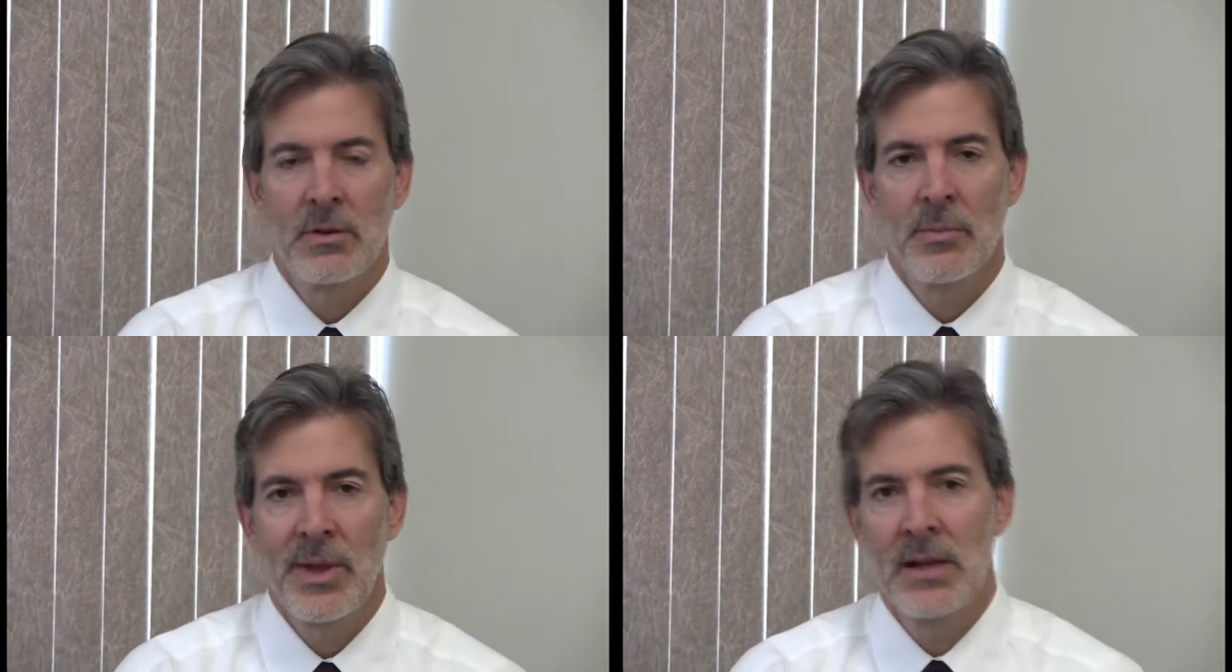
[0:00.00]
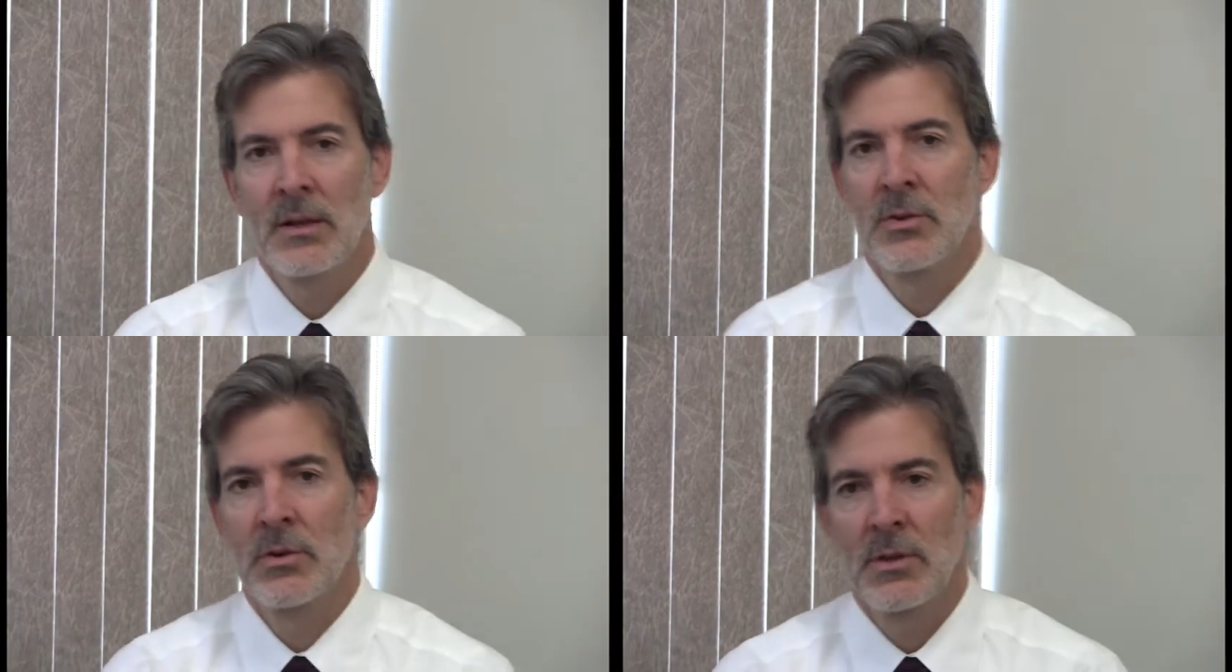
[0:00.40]
or
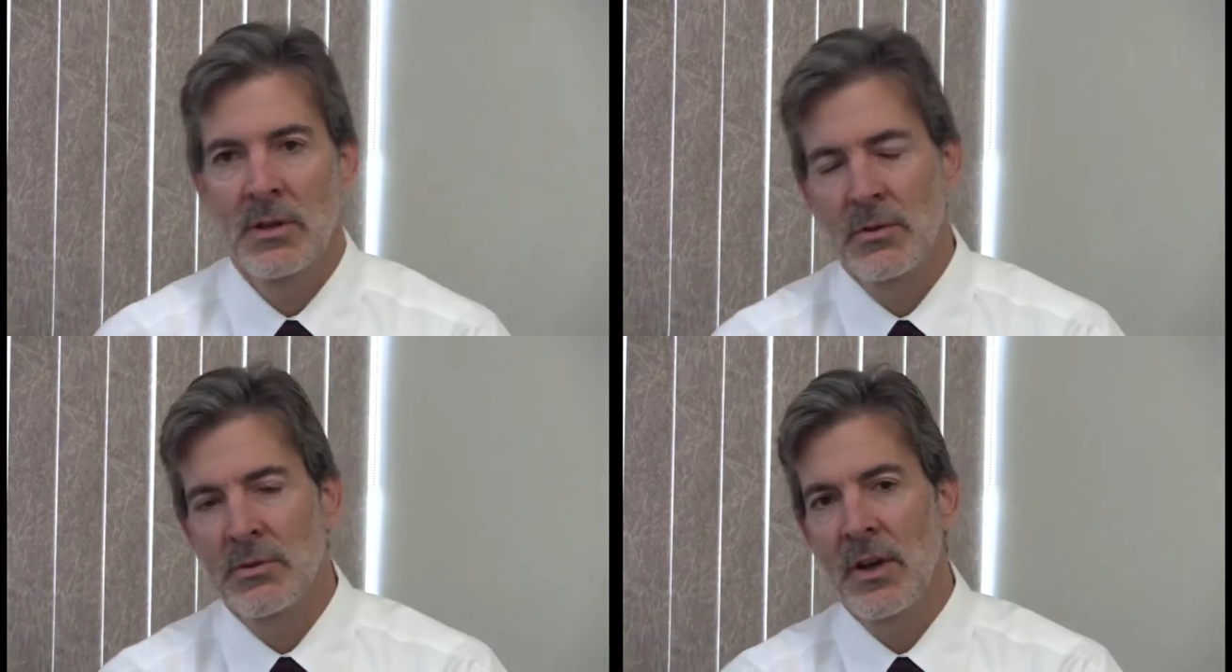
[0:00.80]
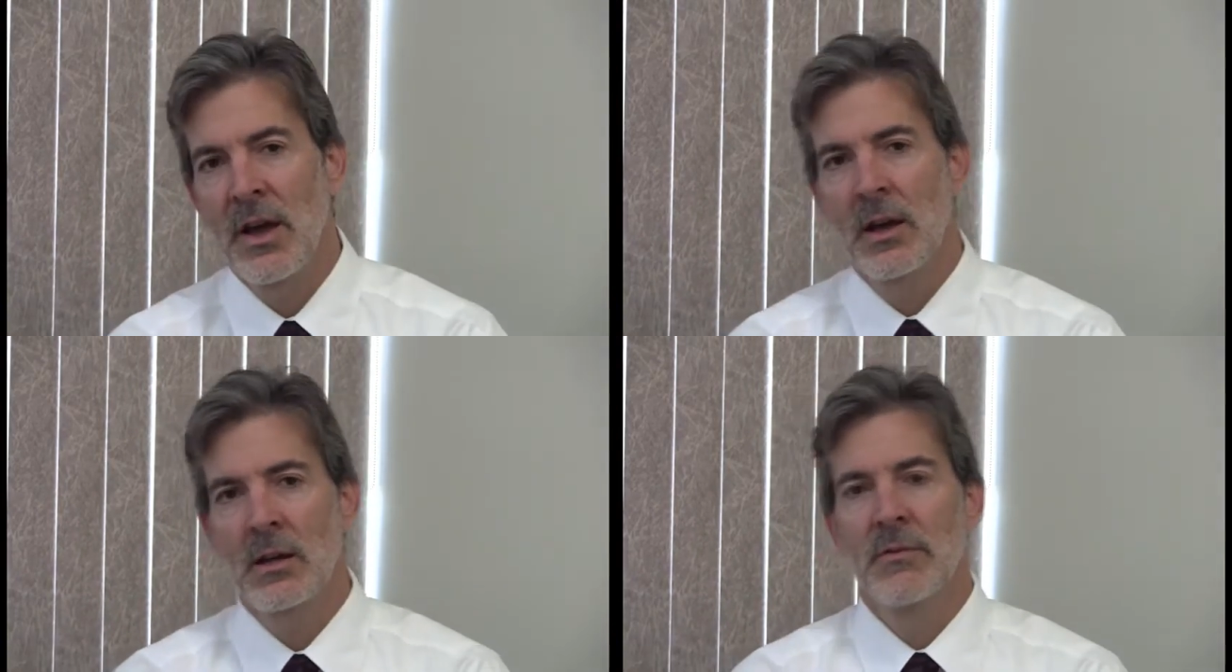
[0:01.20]
manager that there's a
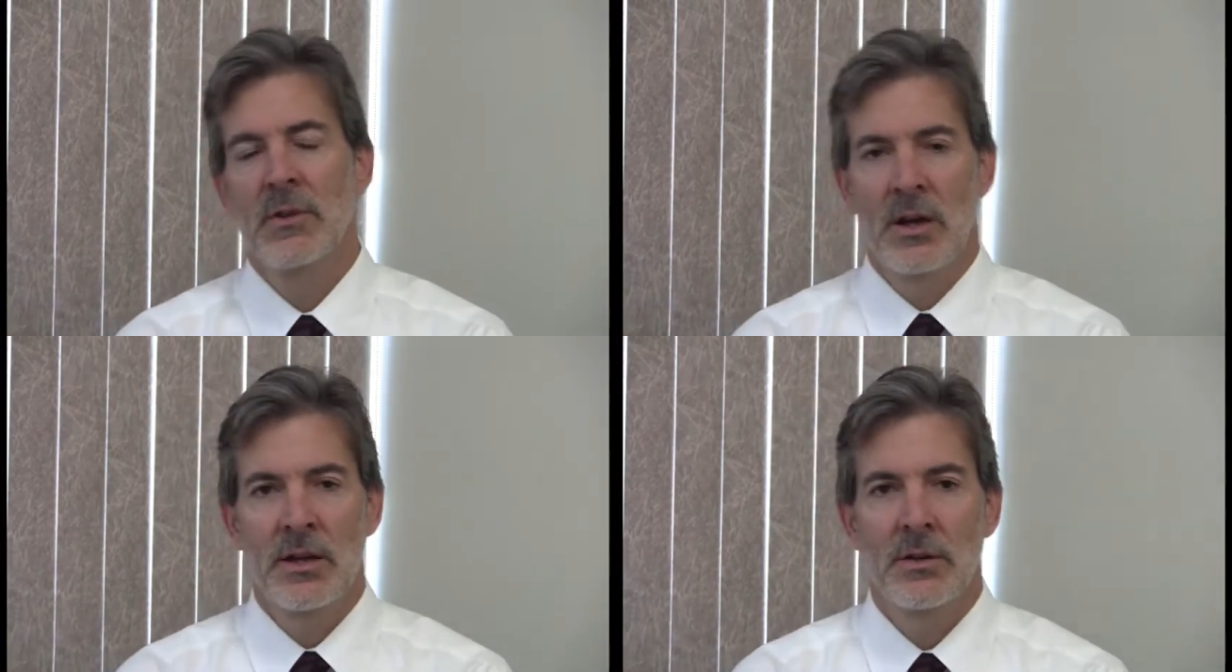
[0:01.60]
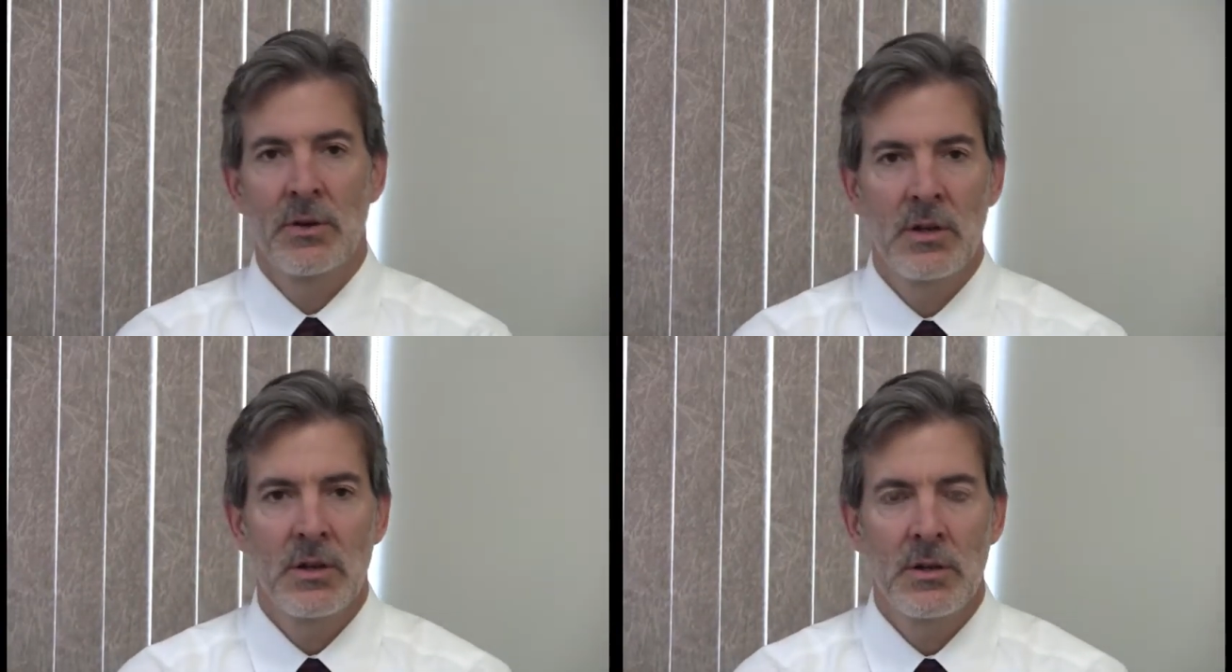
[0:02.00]
heck of a lot you
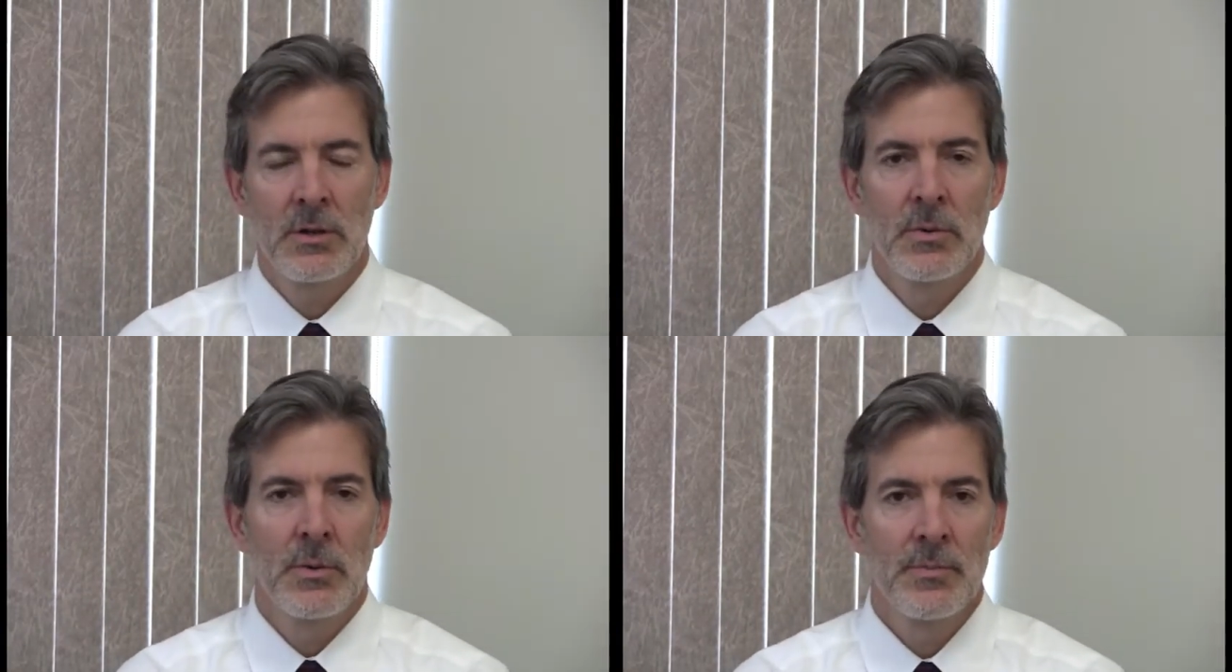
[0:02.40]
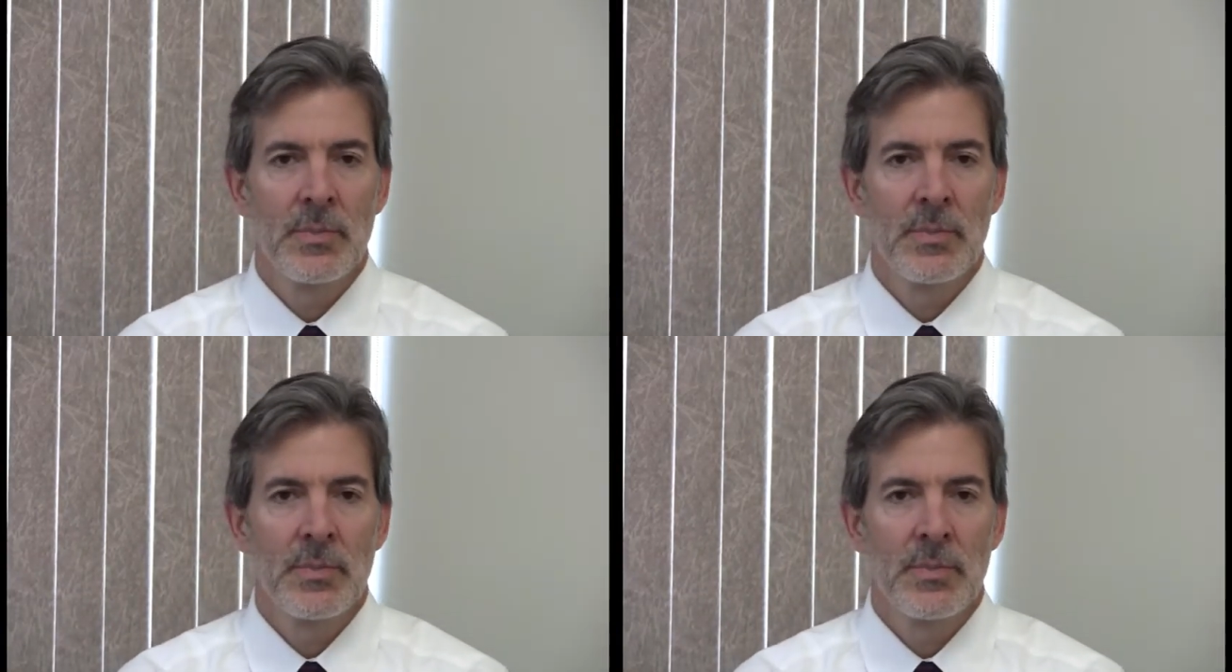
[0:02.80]
can do